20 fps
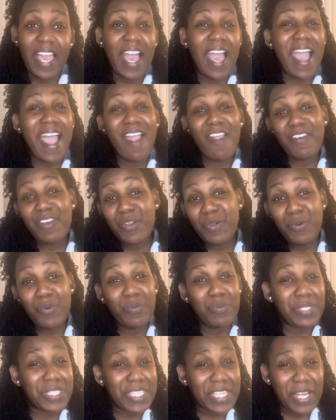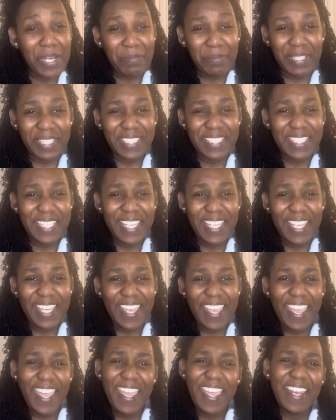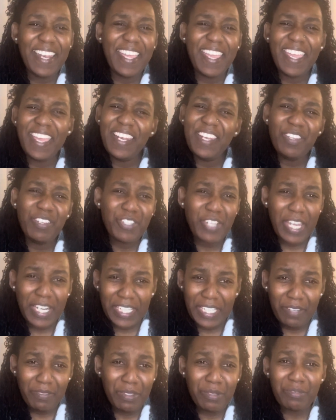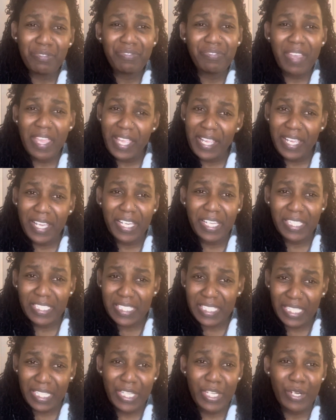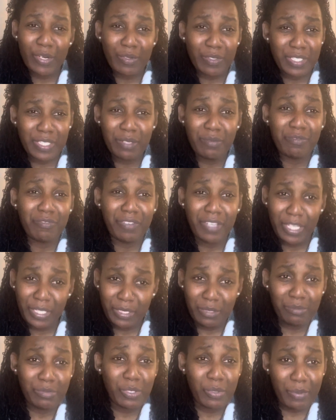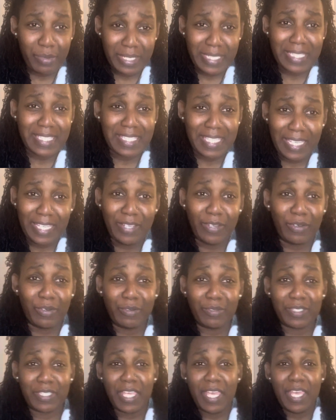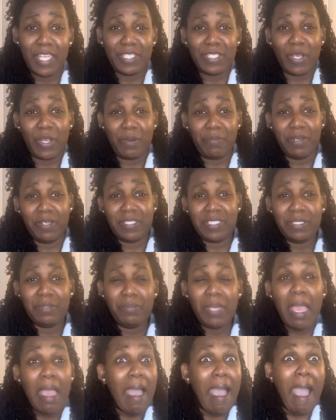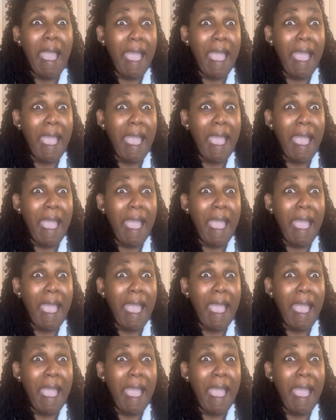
I knew it was coming. And you try to give them fake tears, them victim noise tears, talking about something.